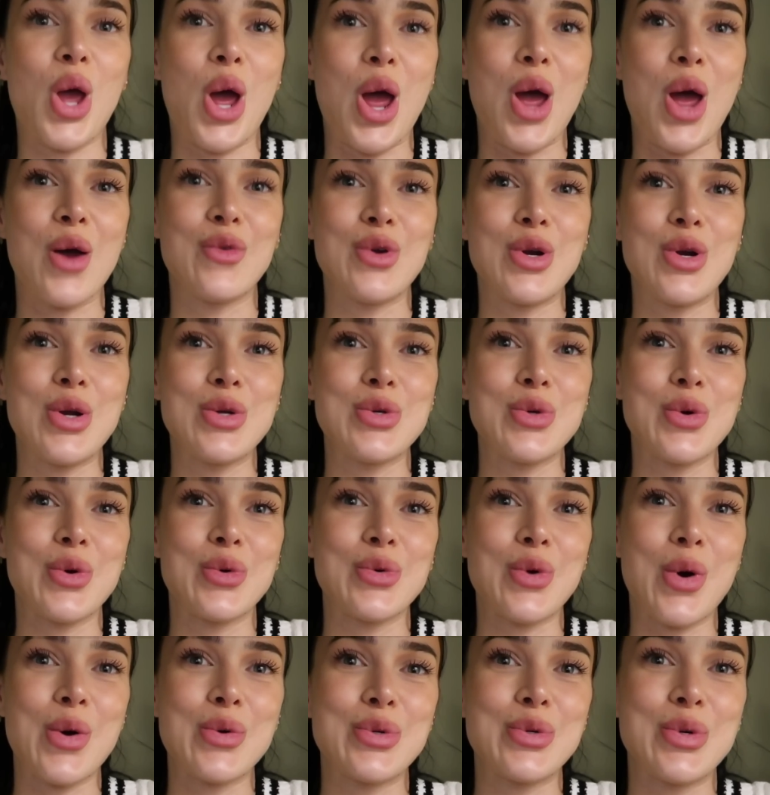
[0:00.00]
I have a little
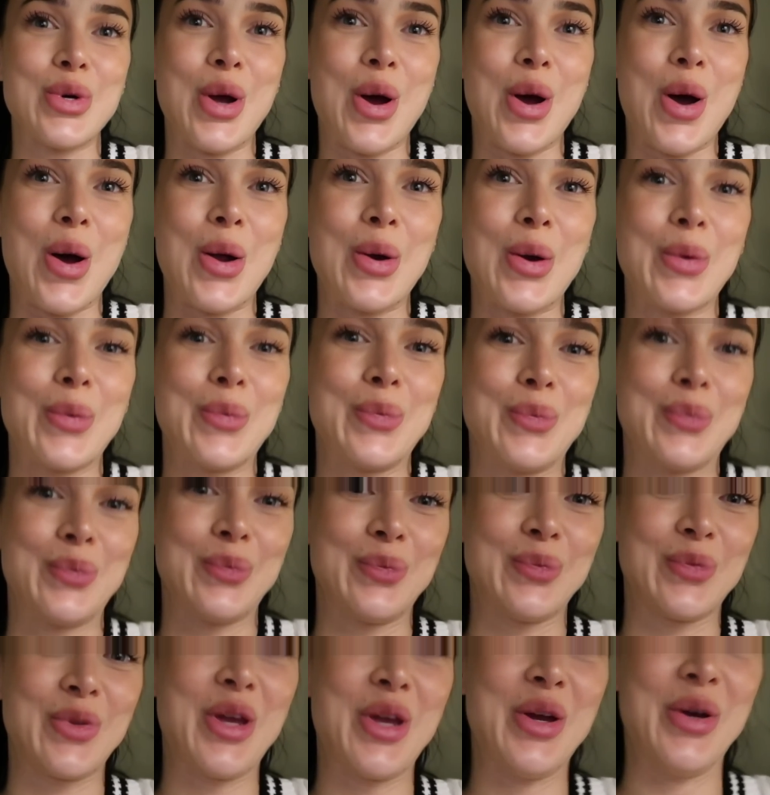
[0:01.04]
grocery haul.
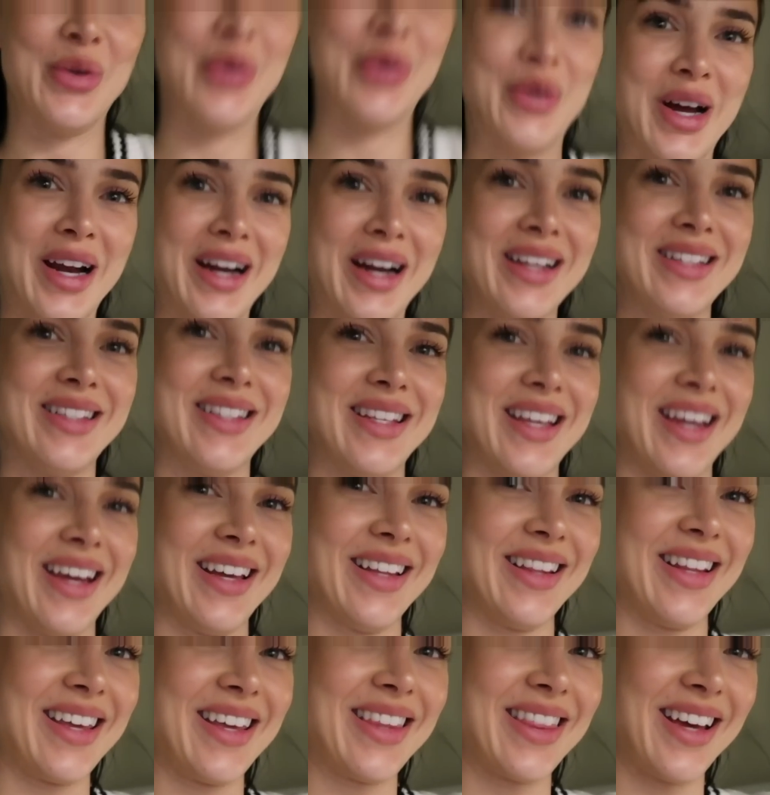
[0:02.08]
Why did I say
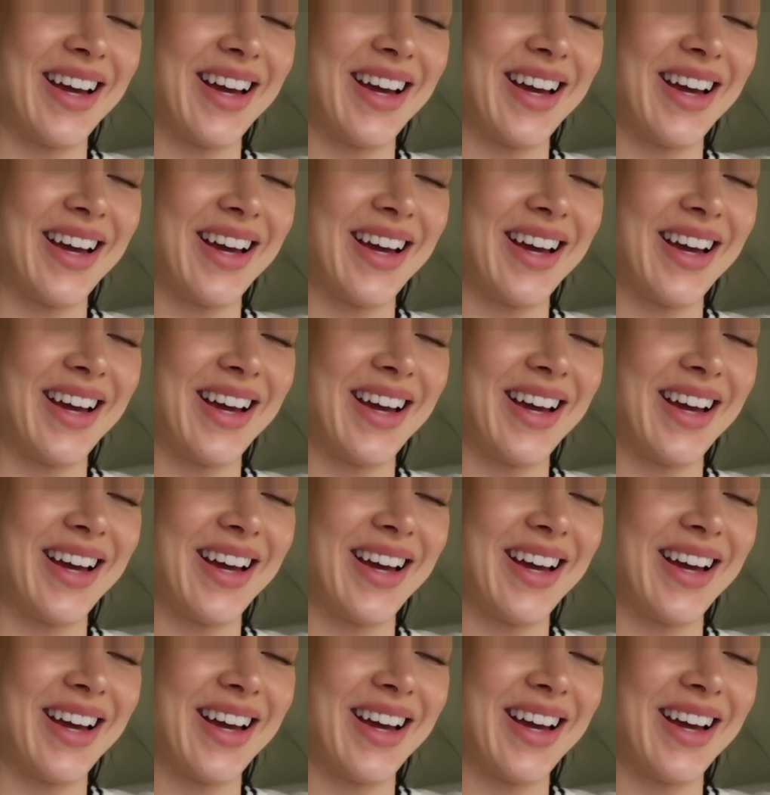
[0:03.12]
it like